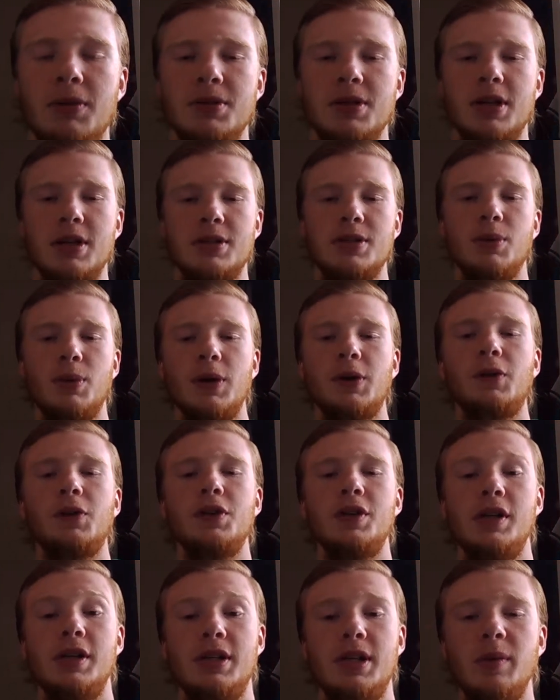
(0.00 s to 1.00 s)
was against a West
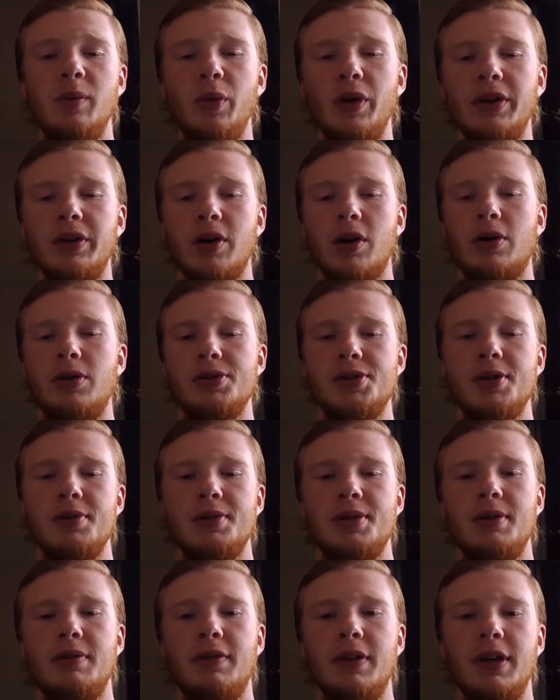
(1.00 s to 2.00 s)
Virginia team with Carl
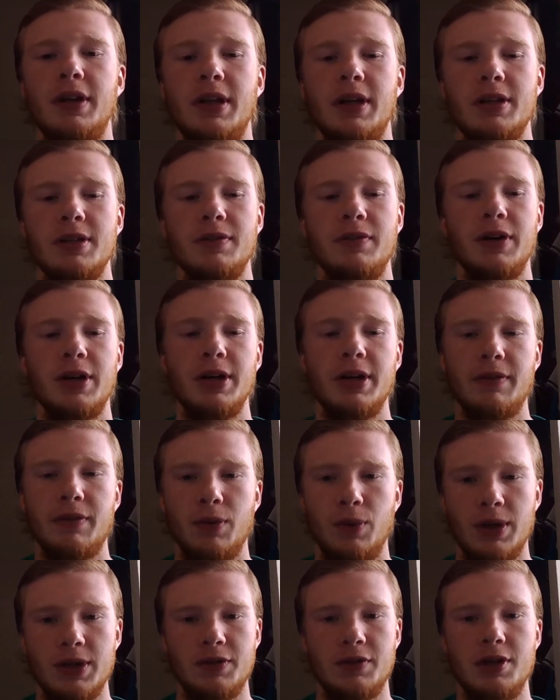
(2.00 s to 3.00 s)
Joseph, and that is a very
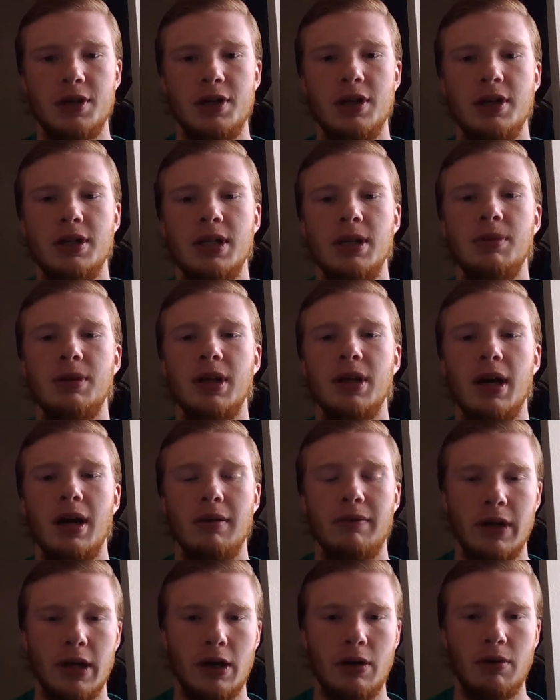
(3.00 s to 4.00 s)
different West Virginia team than they
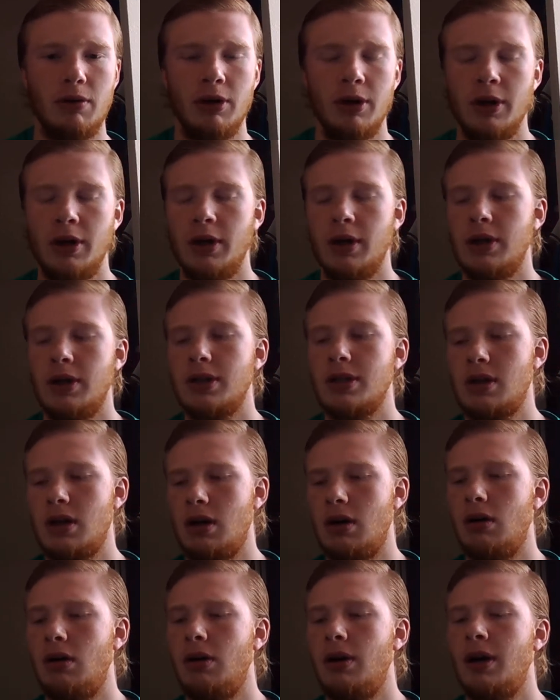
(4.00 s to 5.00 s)
have now.
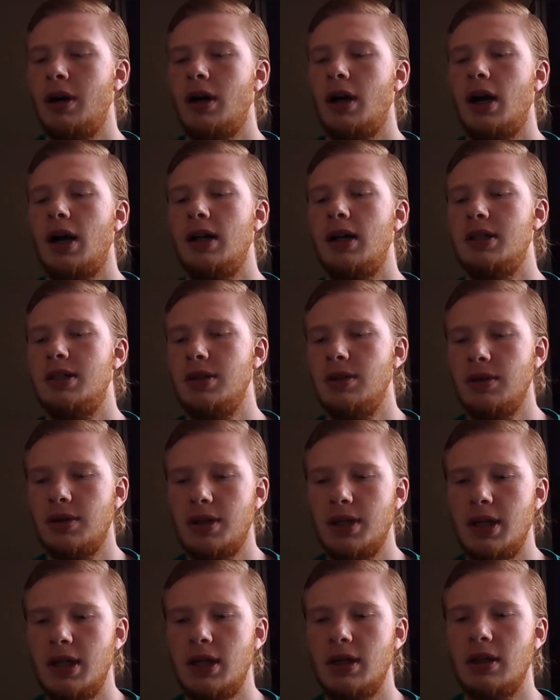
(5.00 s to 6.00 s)
So I do
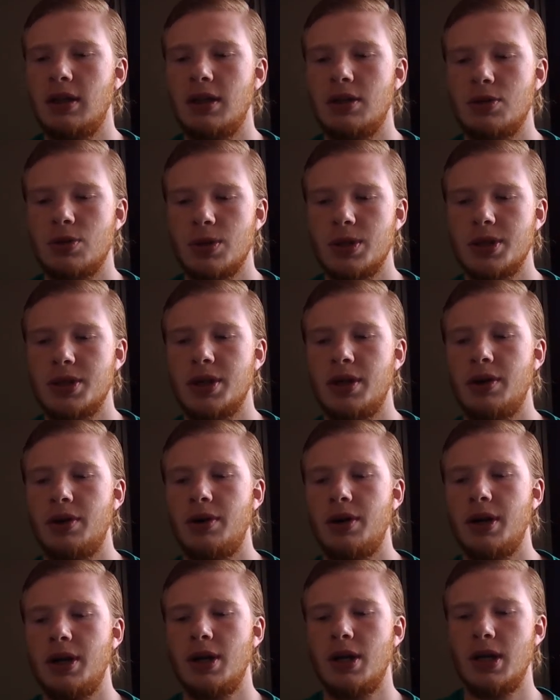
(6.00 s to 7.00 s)
think that Georgia
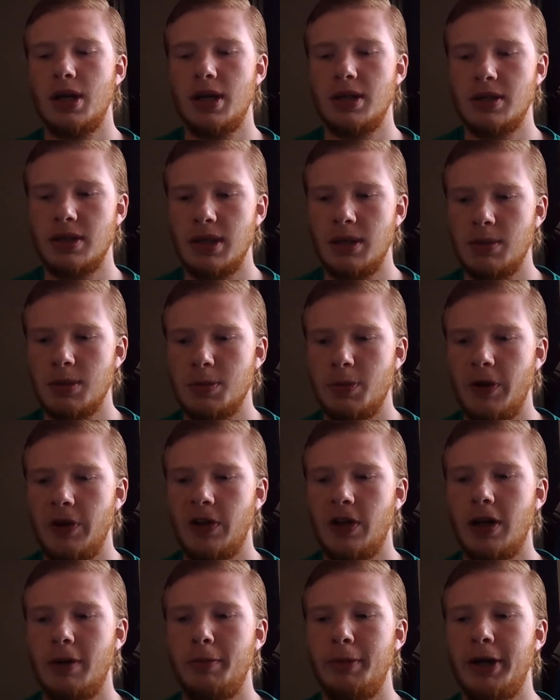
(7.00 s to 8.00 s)
Southern is a team that's
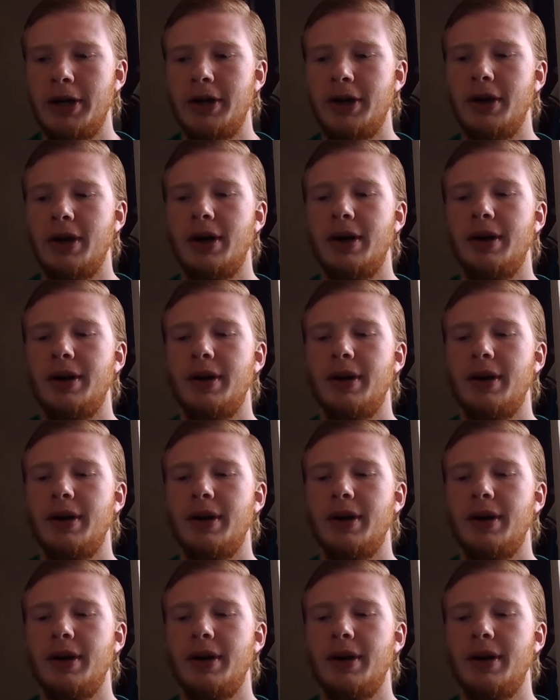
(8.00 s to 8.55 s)
playing a lot better.